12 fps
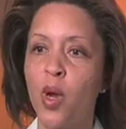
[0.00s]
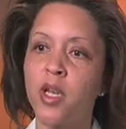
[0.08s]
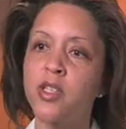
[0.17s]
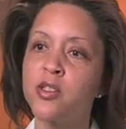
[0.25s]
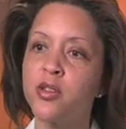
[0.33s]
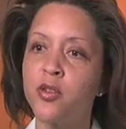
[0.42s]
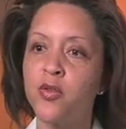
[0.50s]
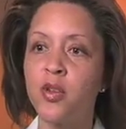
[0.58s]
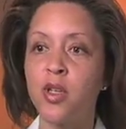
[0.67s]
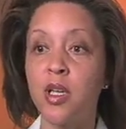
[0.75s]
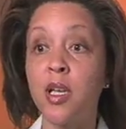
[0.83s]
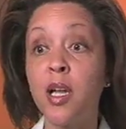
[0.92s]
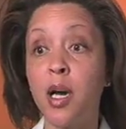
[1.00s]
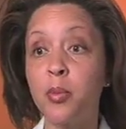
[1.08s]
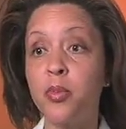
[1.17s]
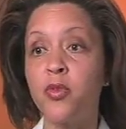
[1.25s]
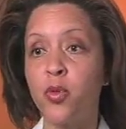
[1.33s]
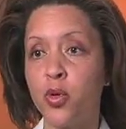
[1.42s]
wait until you feel a
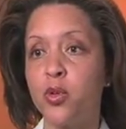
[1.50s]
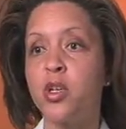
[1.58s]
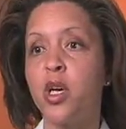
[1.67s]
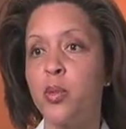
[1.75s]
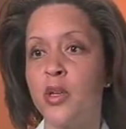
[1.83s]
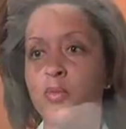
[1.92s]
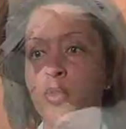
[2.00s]
lump before you come in